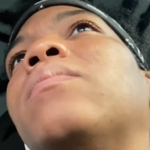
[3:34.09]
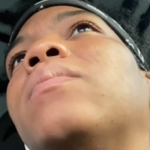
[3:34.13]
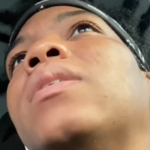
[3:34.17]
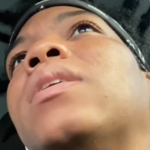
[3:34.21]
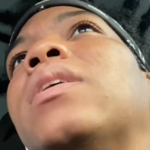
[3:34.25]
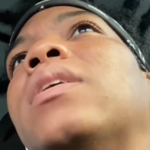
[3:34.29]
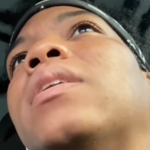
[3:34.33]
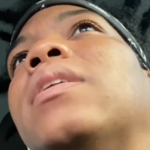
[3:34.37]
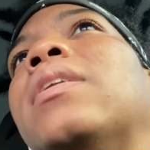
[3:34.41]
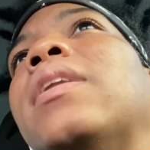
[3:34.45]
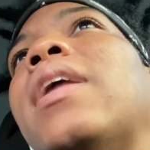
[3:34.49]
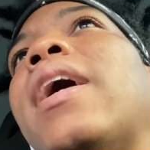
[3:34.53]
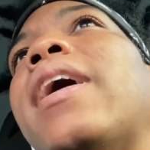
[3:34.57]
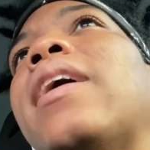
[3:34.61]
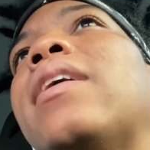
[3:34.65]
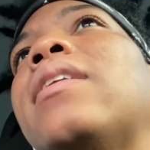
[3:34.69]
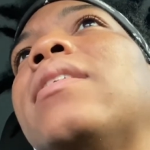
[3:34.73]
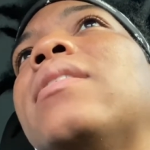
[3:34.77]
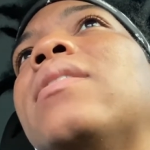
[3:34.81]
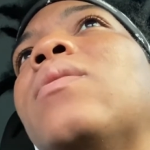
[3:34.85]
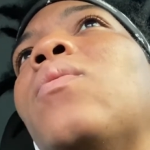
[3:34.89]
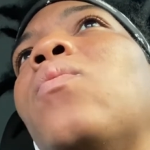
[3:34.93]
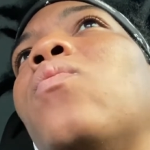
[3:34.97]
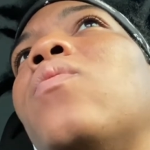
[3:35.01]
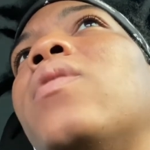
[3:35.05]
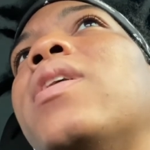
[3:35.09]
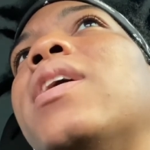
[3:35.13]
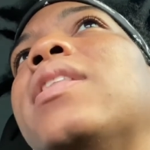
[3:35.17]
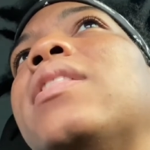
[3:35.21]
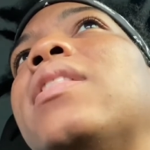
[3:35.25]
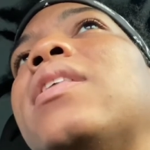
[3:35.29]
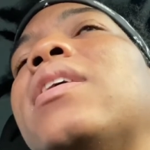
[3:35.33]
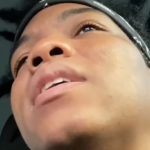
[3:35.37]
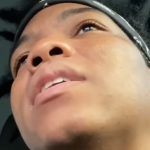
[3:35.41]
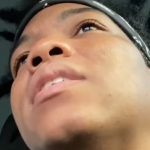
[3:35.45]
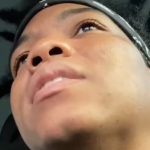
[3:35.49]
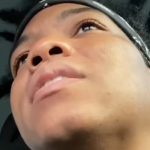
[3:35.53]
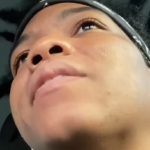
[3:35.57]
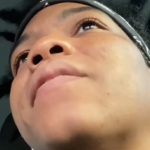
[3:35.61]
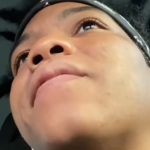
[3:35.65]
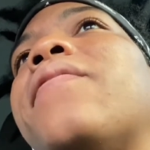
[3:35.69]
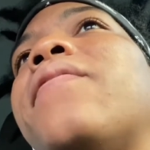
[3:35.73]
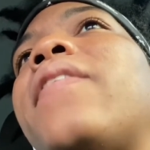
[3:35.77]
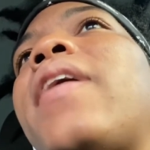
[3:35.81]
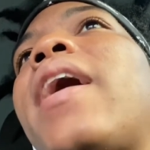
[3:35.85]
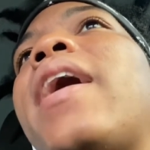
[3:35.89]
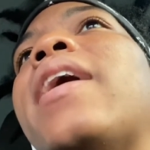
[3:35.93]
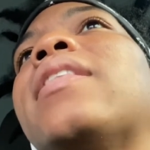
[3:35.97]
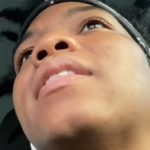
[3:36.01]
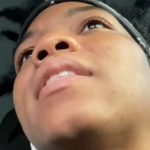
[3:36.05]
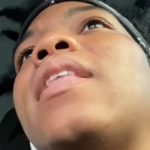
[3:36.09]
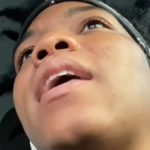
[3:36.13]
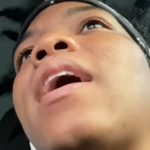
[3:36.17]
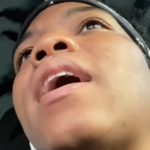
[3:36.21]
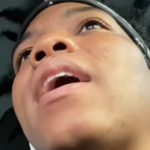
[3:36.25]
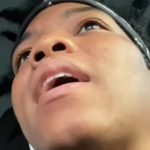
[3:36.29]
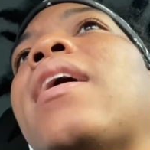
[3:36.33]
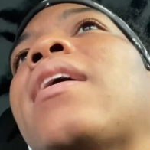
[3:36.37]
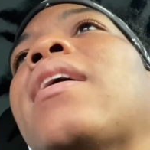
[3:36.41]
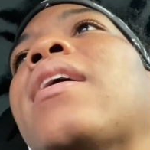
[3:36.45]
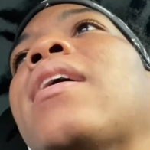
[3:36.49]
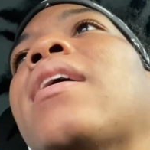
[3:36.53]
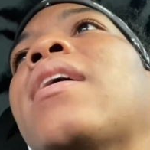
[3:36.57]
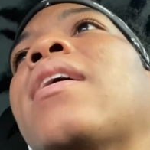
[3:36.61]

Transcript: connect with is the fact that